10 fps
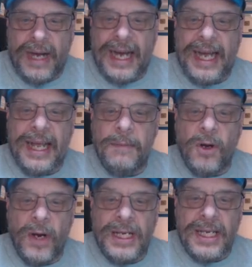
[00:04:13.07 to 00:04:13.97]
I am
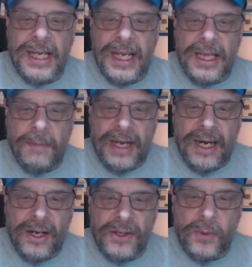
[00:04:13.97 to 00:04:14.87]
going to take the
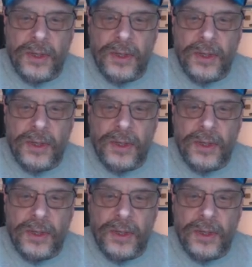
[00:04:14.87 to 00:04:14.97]
Bears,